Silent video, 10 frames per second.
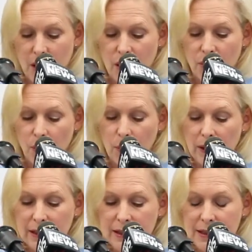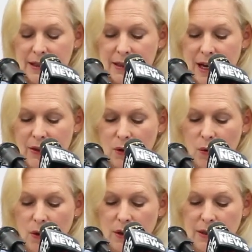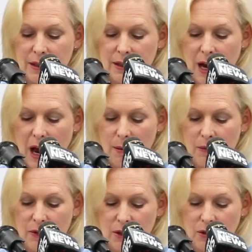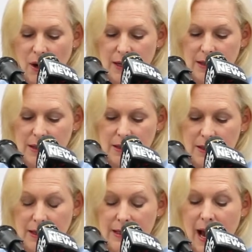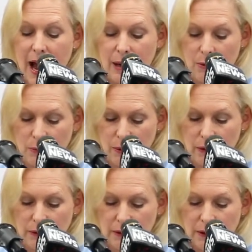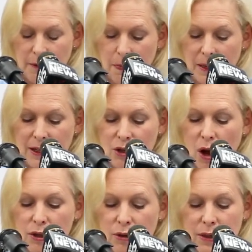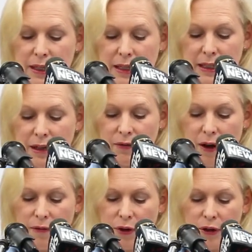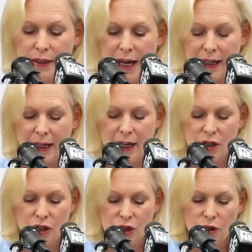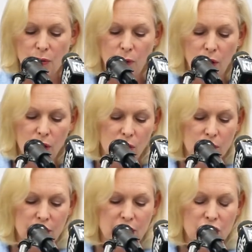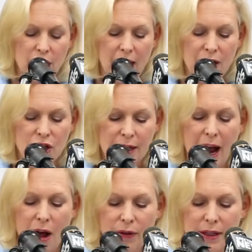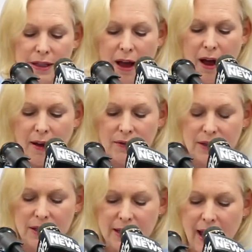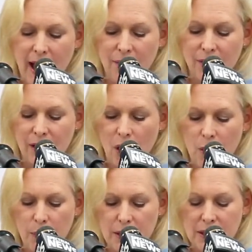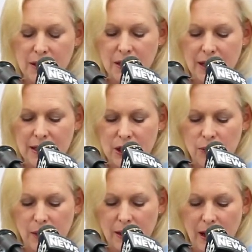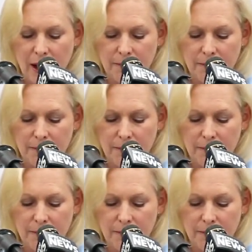Their willingness to stay the course in a time of this crisis is admirable. It's also indicative of their dedication to their work, which has changed countless lives since CABVI opened in 1929.